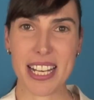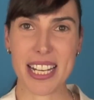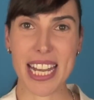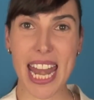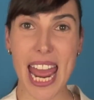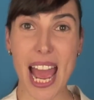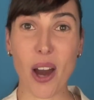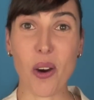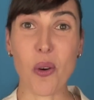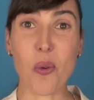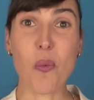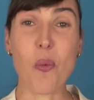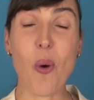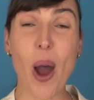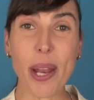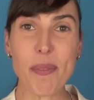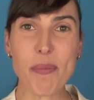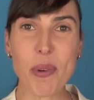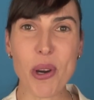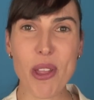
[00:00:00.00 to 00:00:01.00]
Now,
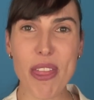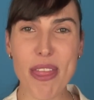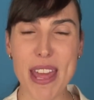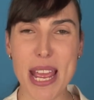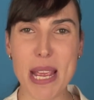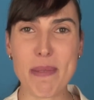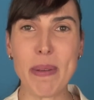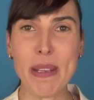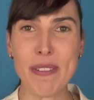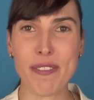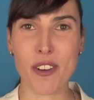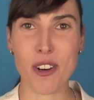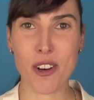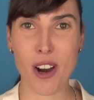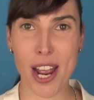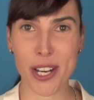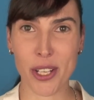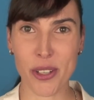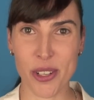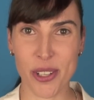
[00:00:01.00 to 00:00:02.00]
one more thing before
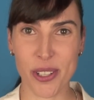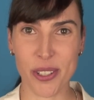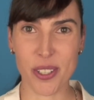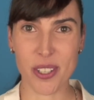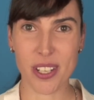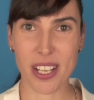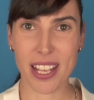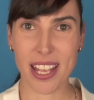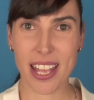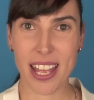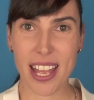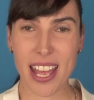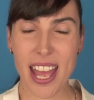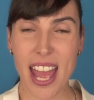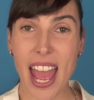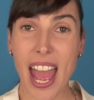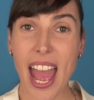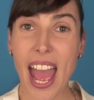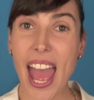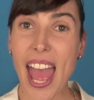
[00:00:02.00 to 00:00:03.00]
I go.
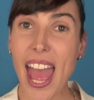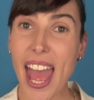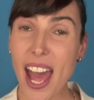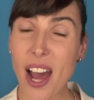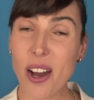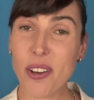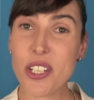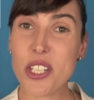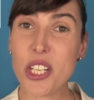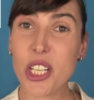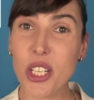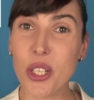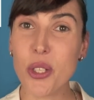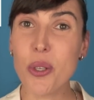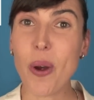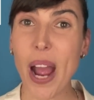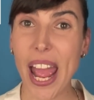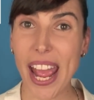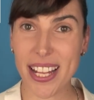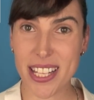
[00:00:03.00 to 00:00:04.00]
How do
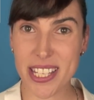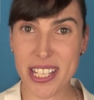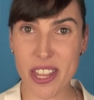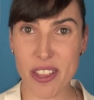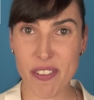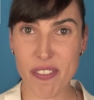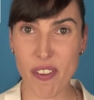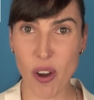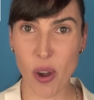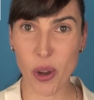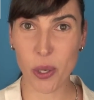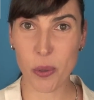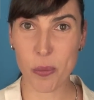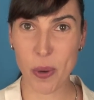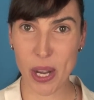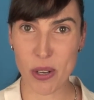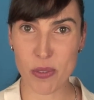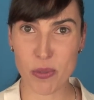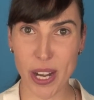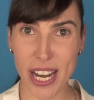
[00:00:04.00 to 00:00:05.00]
you answer the phone
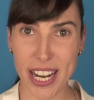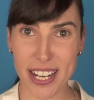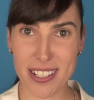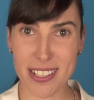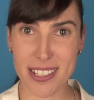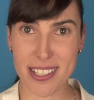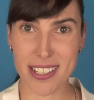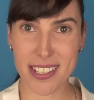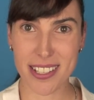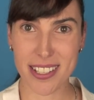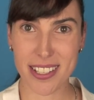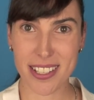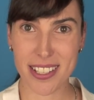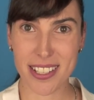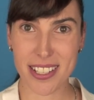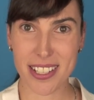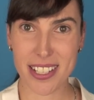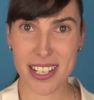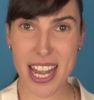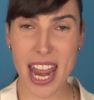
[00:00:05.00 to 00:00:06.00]
when it rings?
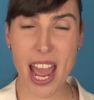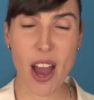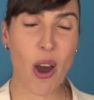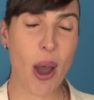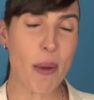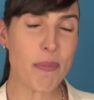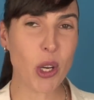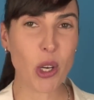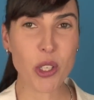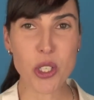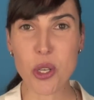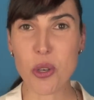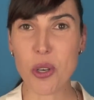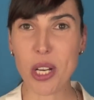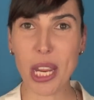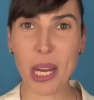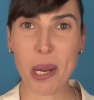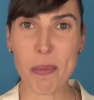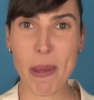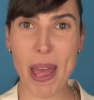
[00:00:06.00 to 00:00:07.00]
Now, I'm not
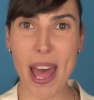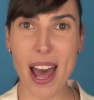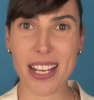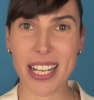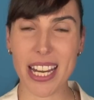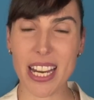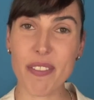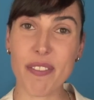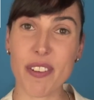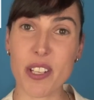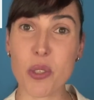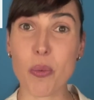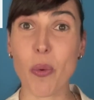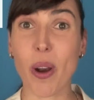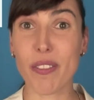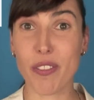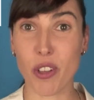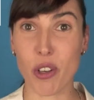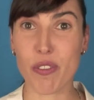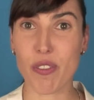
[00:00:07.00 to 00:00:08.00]
talking about if it's
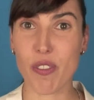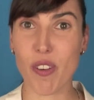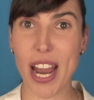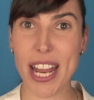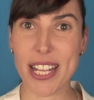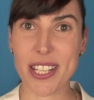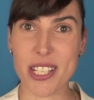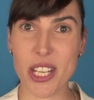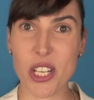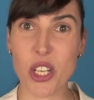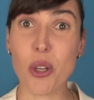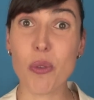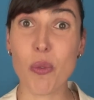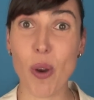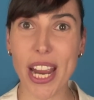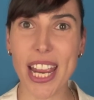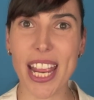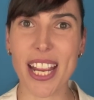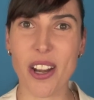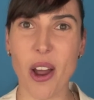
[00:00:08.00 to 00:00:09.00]
one of your friends and you
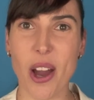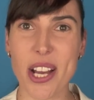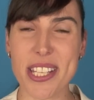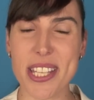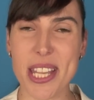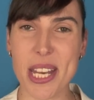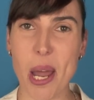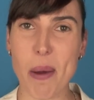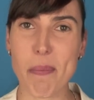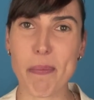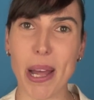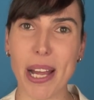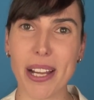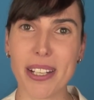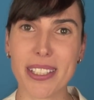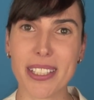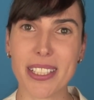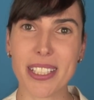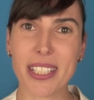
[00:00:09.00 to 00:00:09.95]
recognise the number.